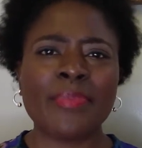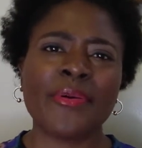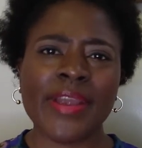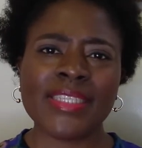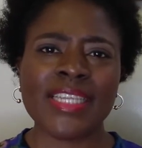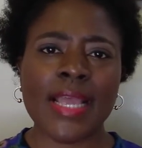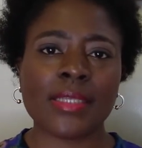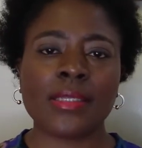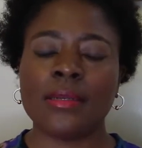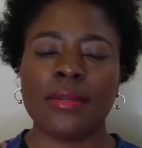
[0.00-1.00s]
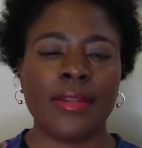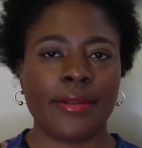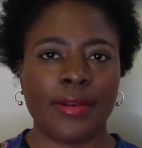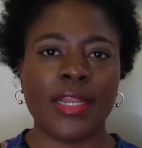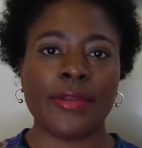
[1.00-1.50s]
I'm a princess.
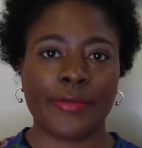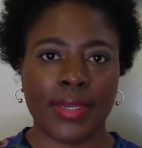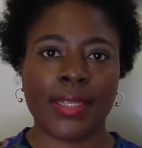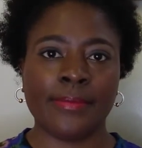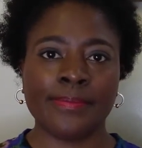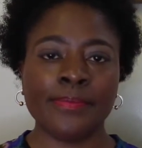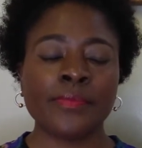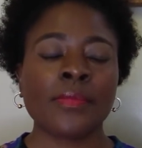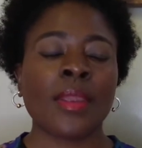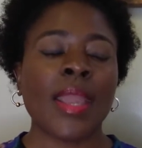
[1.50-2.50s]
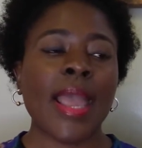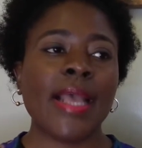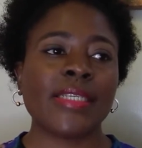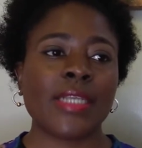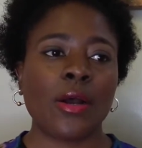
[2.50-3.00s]
L literally.
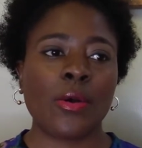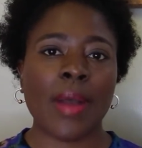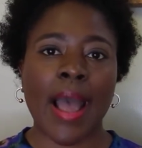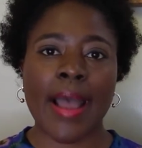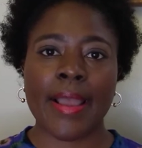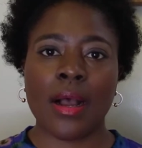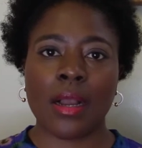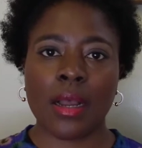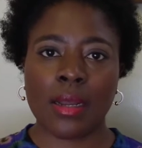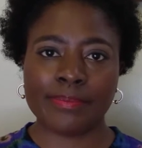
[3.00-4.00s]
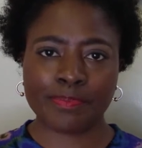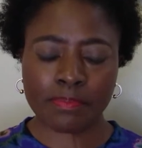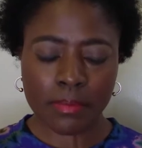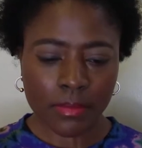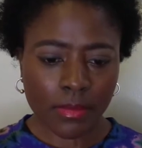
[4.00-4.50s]
And so I hung up
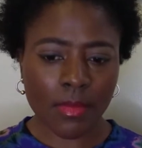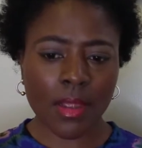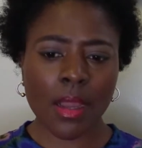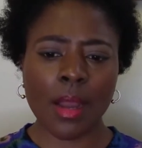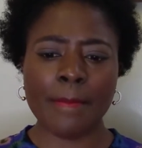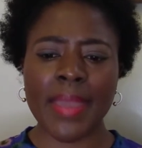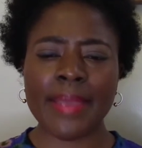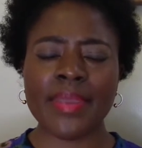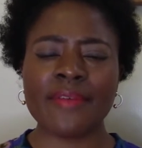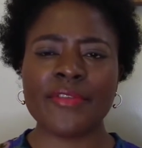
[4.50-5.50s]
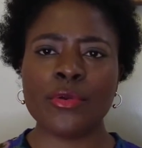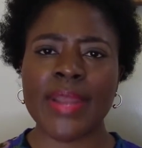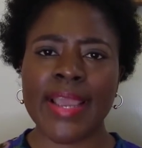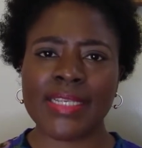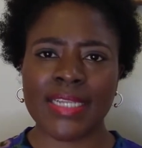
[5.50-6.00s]
maybe a few
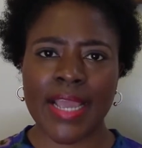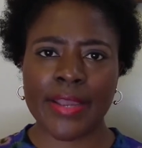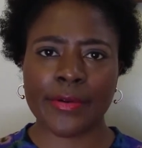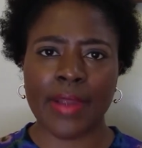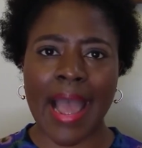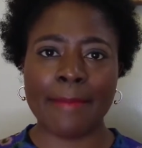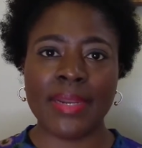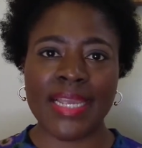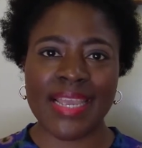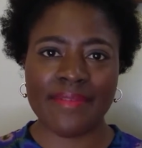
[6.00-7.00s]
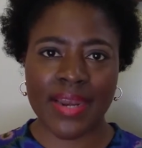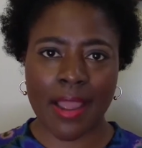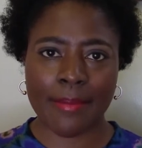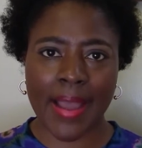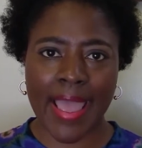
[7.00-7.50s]
days later, I'm leaving
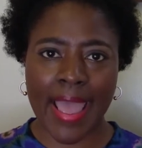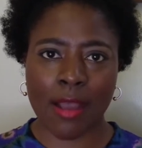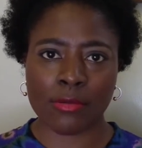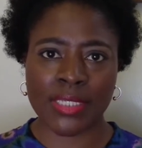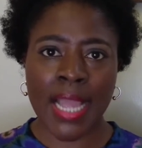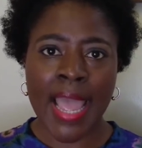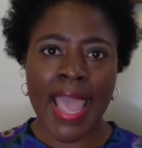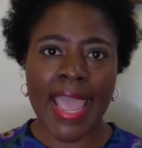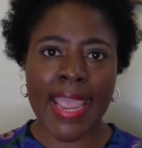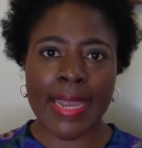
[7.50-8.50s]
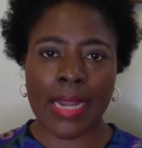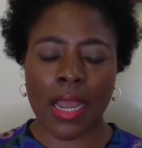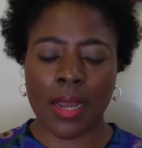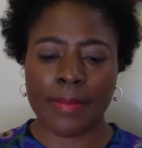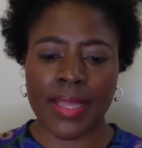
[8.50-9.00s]
at my house. And
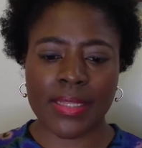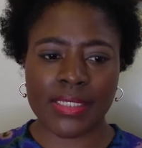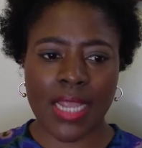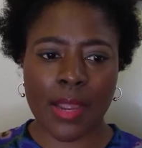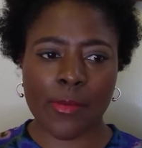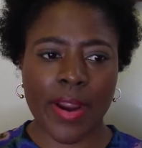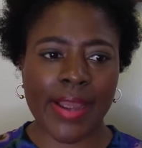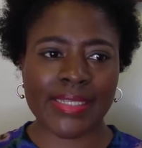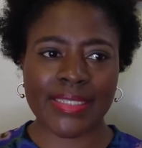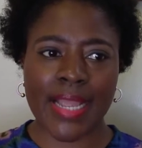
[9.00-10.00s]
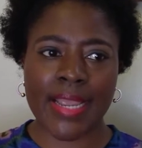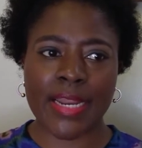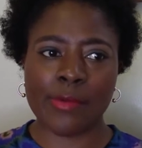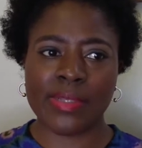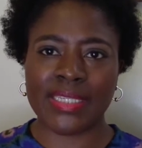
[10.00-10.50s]
um, at the time where I
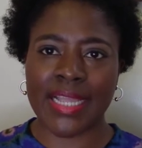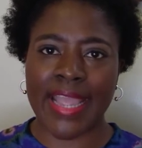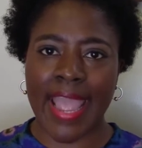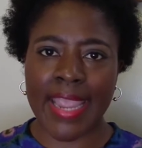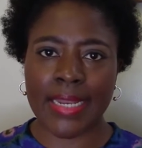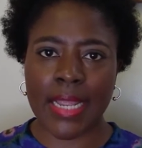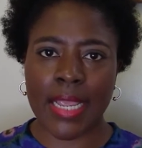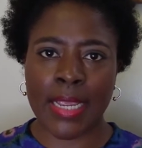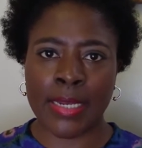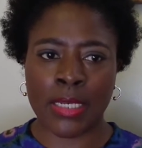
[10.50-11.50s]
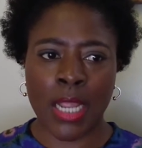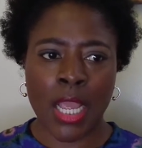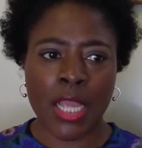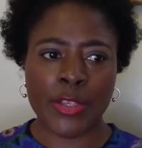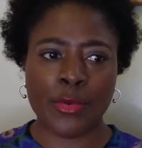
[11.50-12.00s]
stayed, it was a gate, and
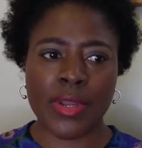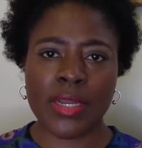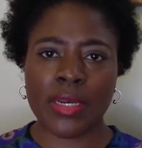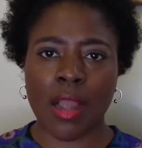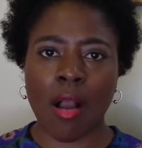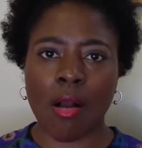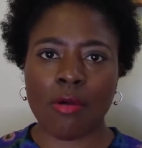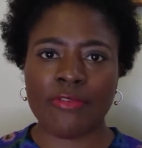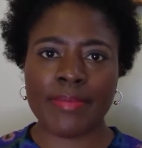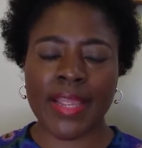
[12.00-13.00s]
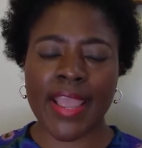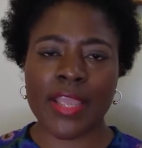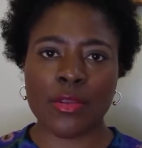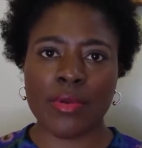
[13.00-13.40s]
you couldn't call from the gate.